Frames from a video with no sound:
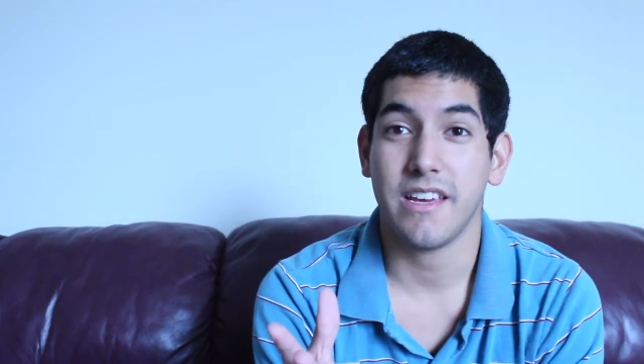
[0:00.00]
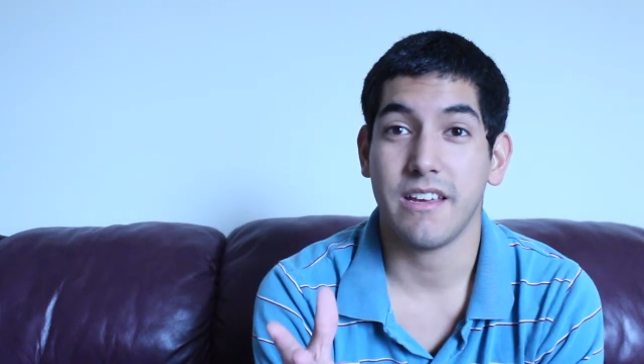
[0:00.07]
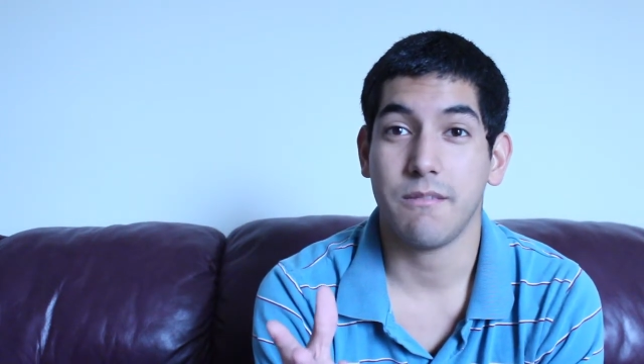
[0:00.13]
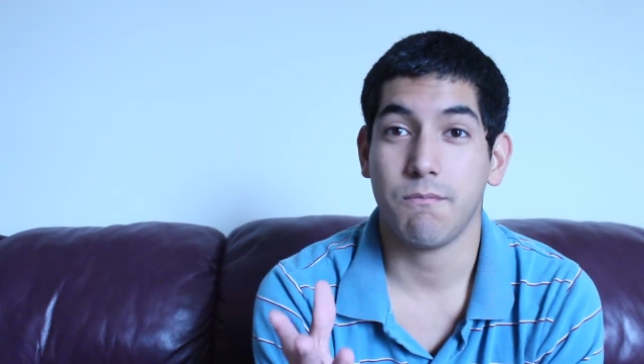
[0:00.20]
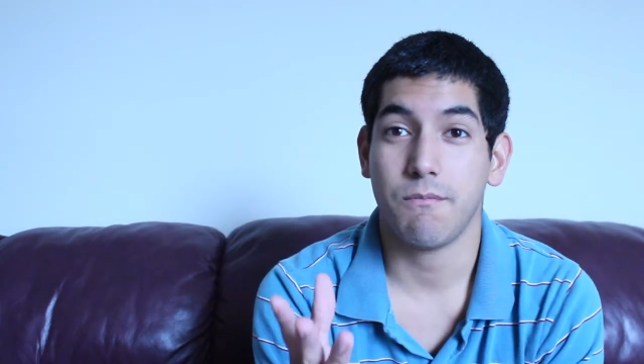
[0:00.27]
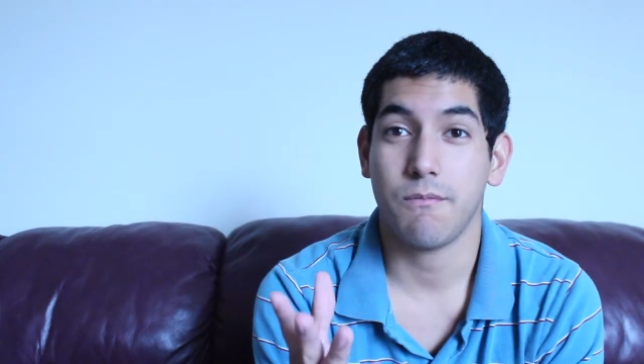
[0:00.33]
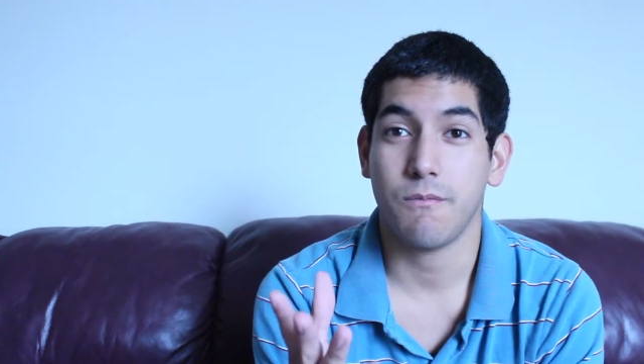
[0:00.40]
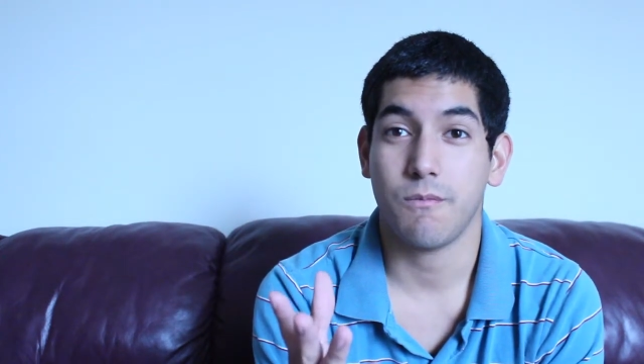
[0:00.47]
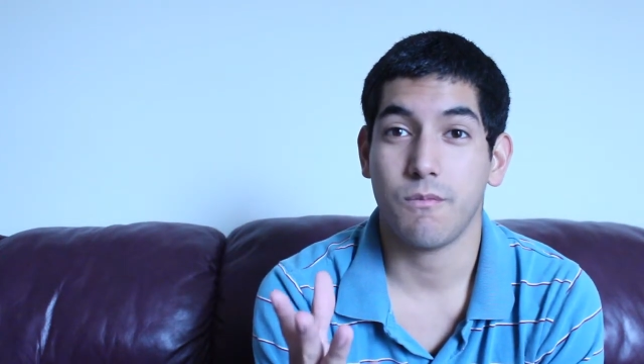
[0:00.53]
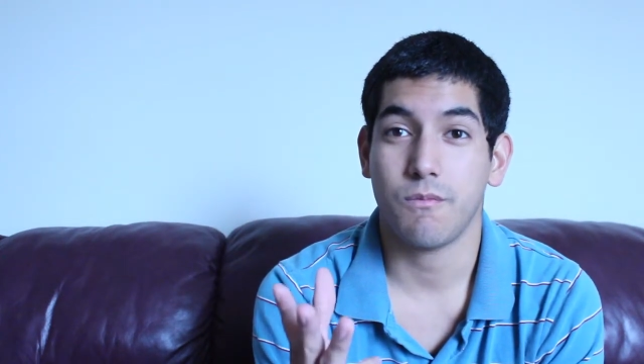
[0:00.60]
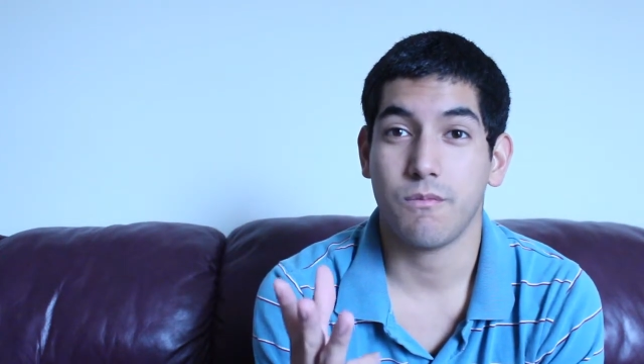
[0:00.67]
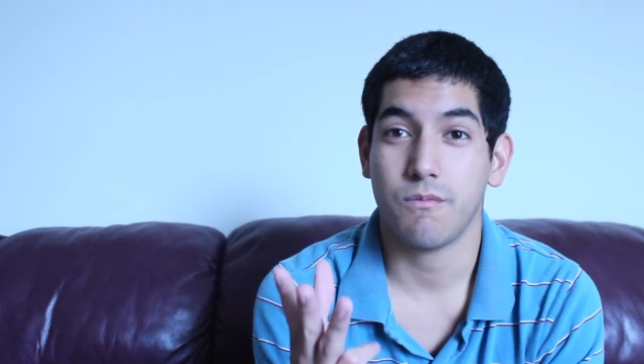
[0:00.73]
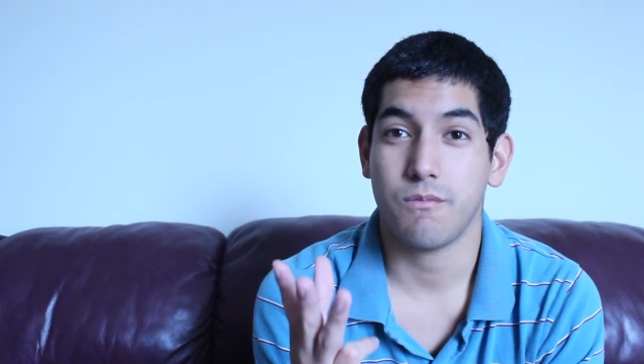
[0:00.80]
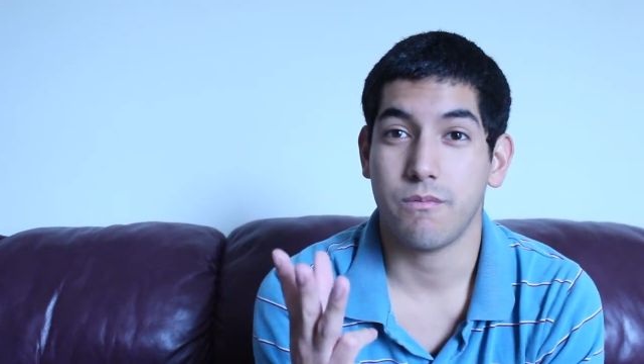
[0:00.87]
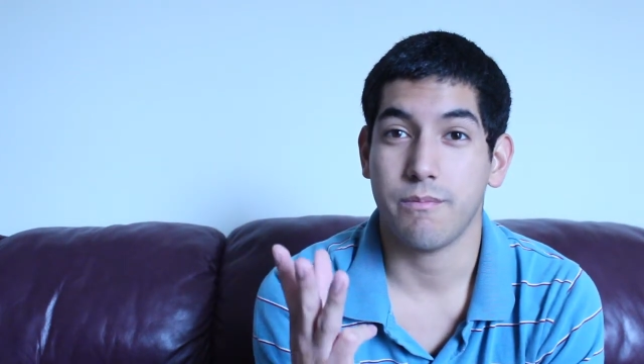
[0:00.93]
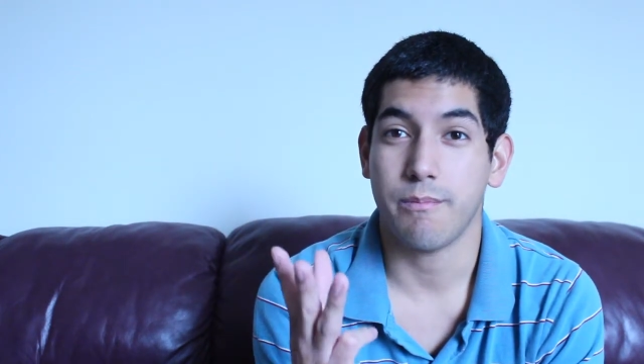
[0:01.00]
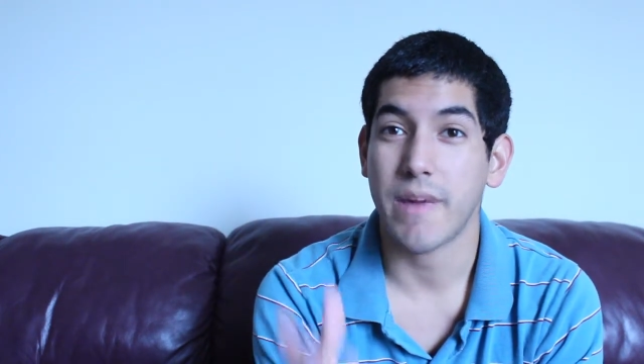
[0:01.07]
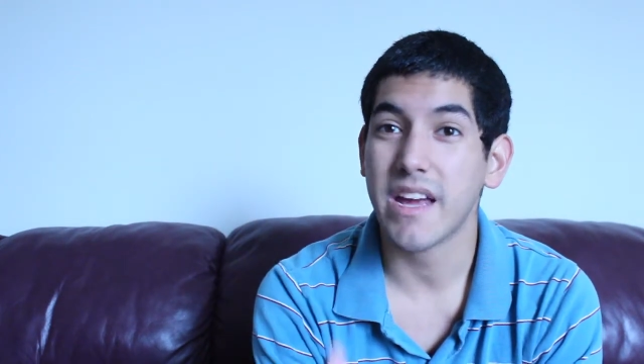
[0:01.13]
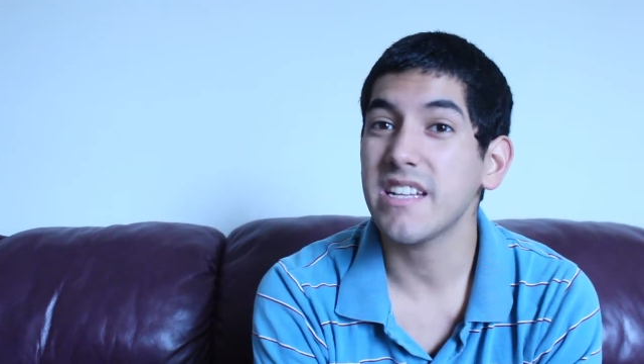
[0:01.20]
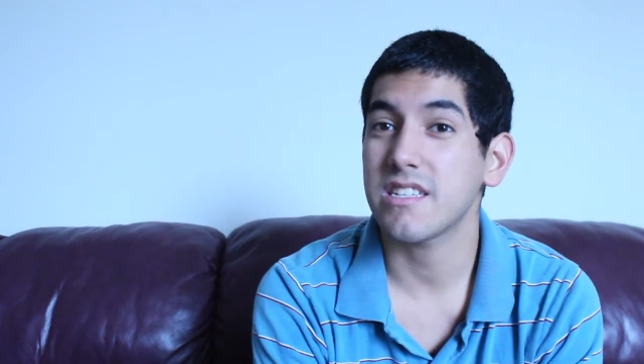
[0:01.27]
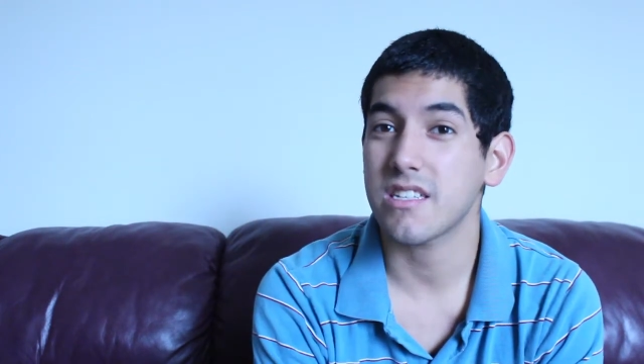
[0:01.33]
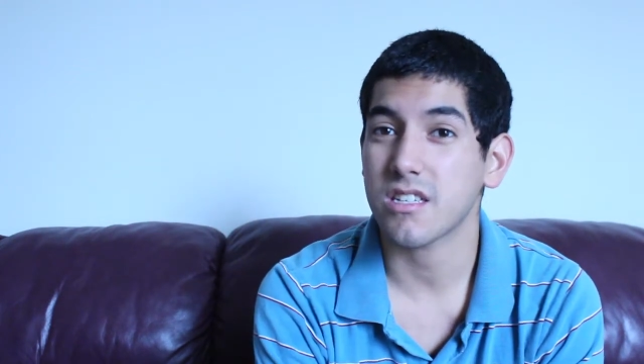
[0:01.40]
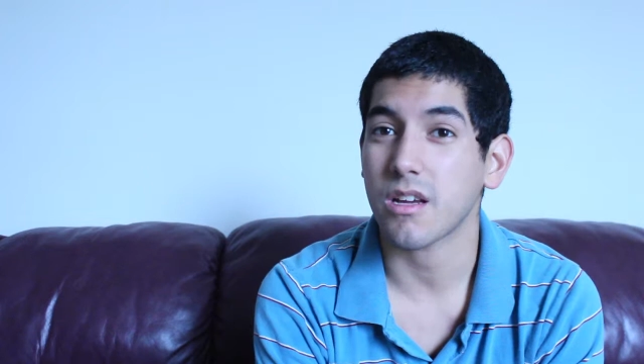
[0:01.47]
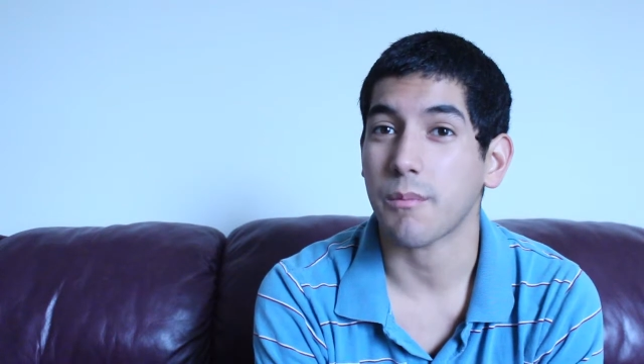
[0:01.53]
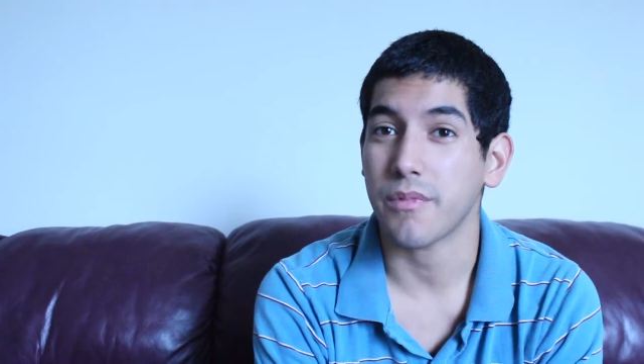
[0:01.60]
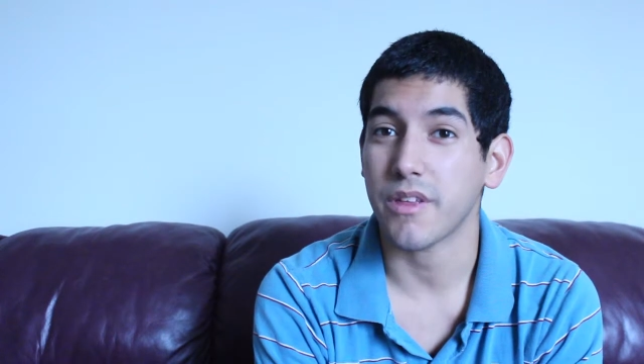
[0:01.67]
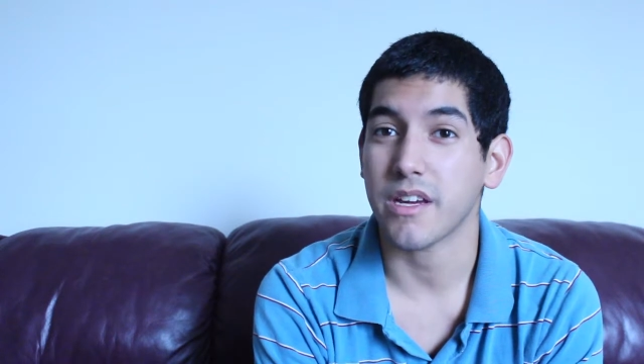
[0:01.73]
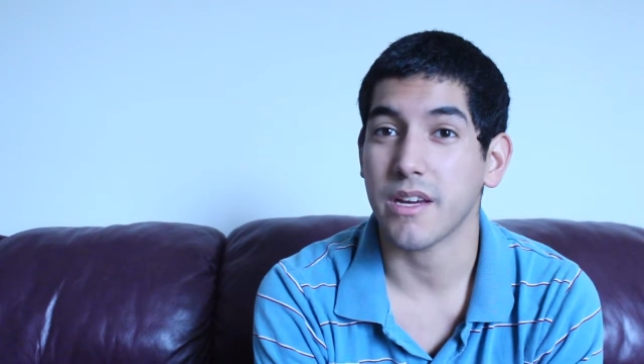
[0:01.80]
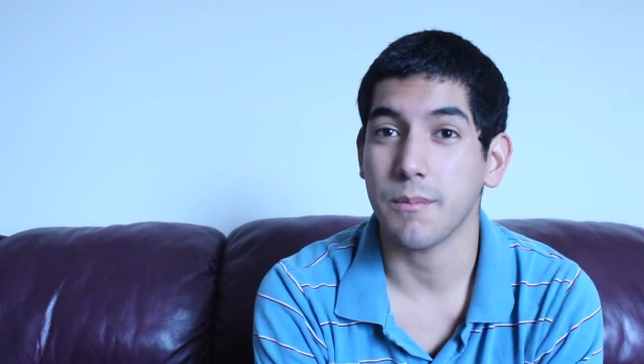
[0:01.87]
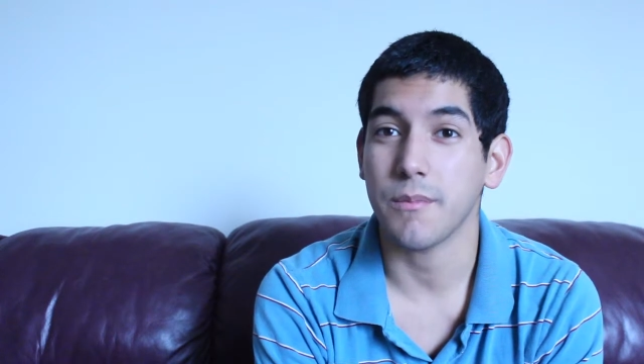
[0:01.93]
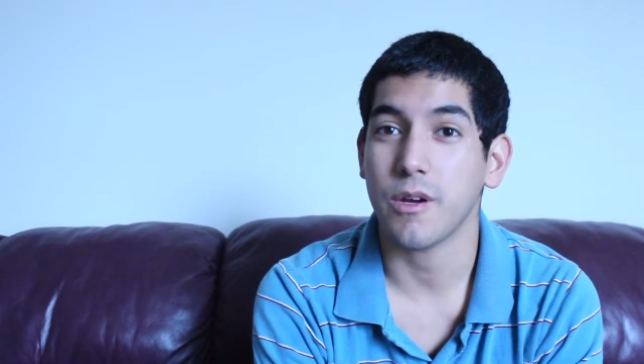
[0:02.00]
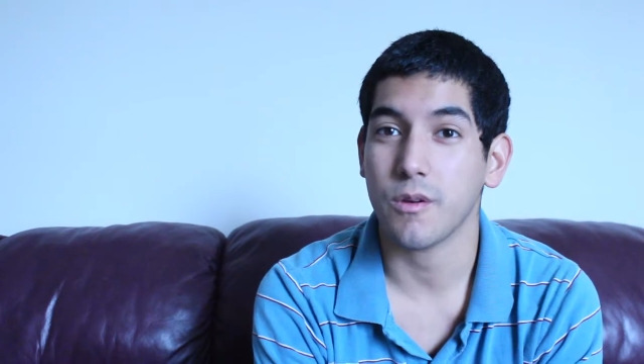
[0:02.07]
it meant something.